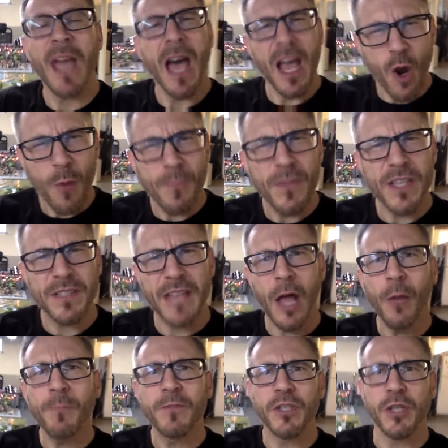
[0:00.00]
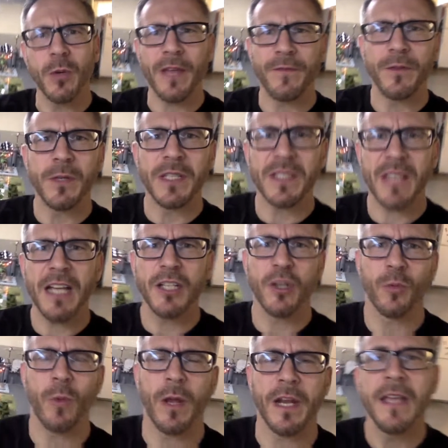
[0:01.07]
I hope this helps you if you decide to
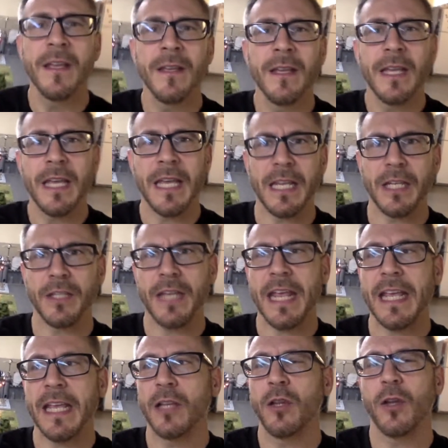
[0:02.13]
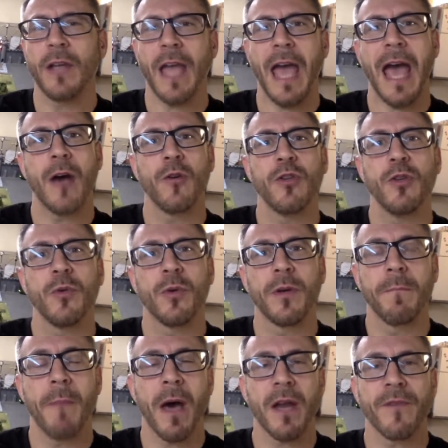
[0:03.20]
run it and taking a look at how you
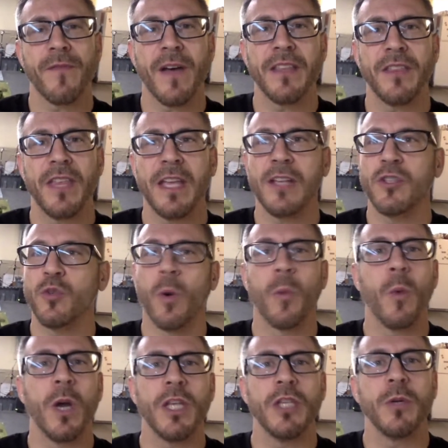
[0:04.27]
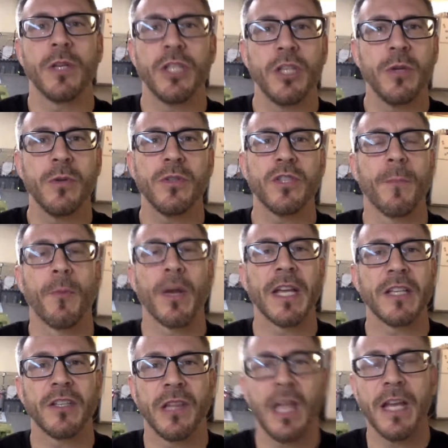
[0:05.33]
could modify things or what you could use to bring
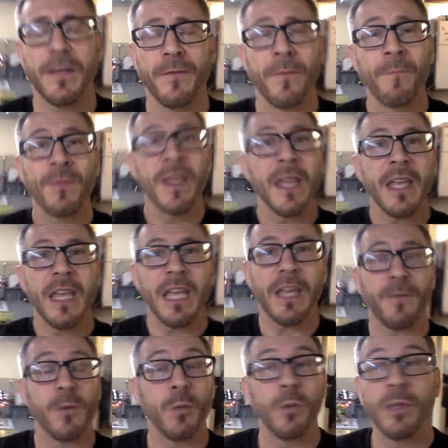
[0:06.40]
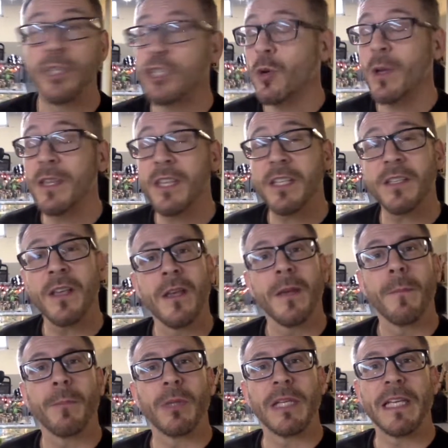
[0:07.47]
it to life. If you enjoyed this,
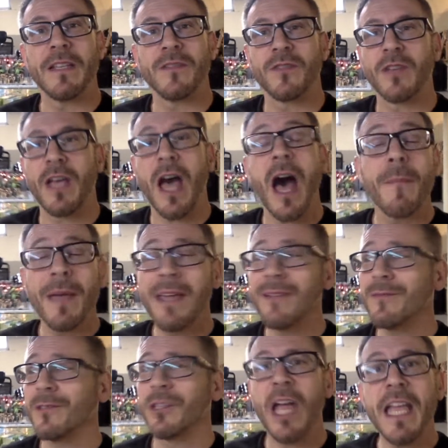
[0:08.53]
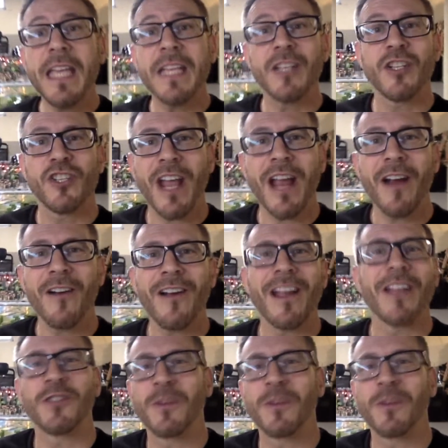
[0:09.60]
please comment, like, share, and